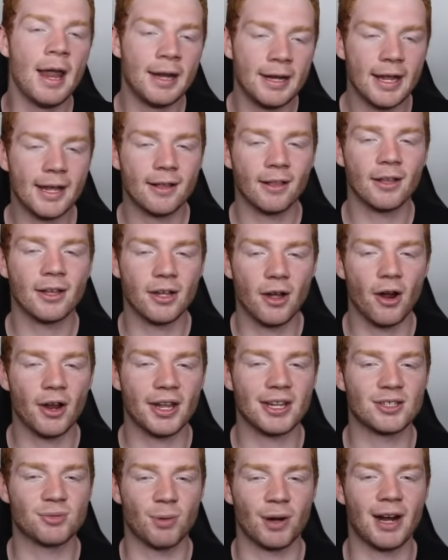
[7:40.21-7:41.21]
Nikola
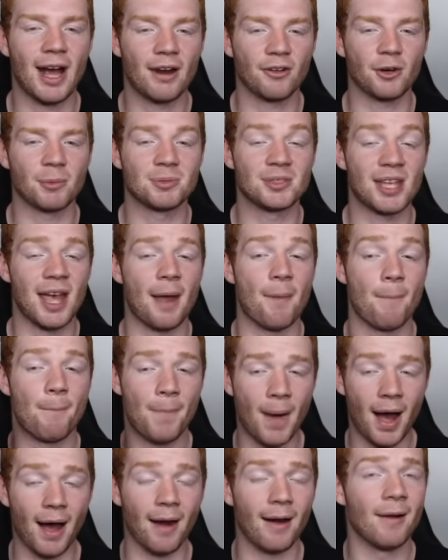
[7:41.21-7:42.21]
Jokic 100%.
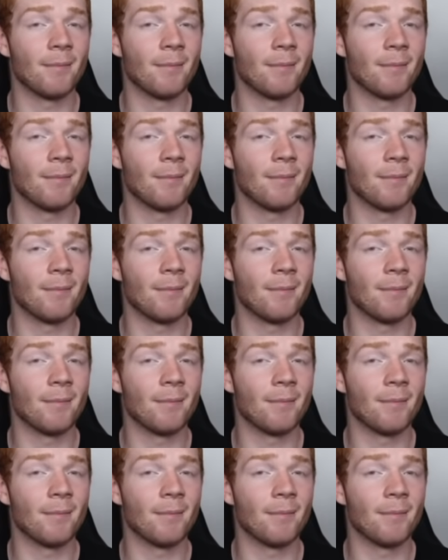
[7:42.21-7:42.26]
But